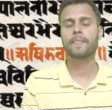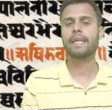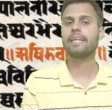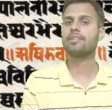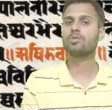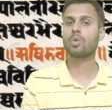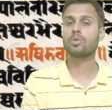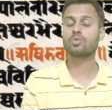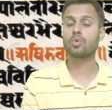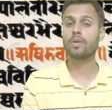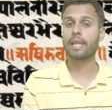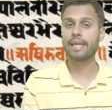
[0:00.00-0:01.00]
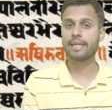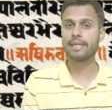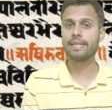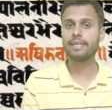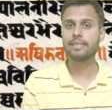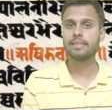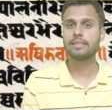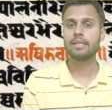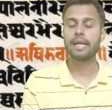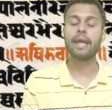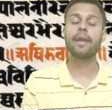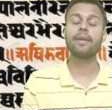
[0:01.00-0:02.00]
It is also likely,
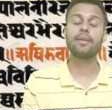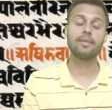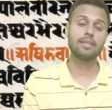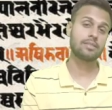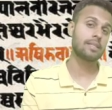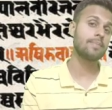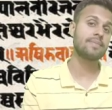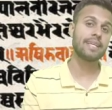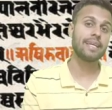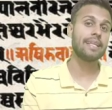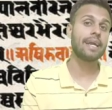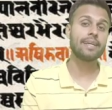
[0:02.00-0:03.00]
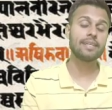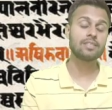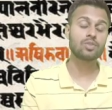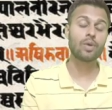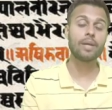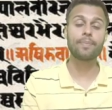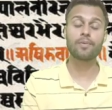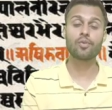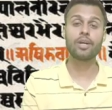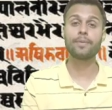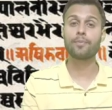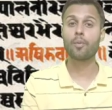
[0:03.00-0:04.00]
and some say that it's
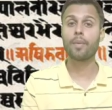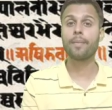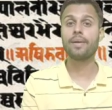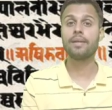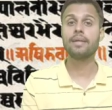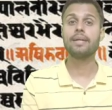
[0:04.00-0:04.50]
quite probable,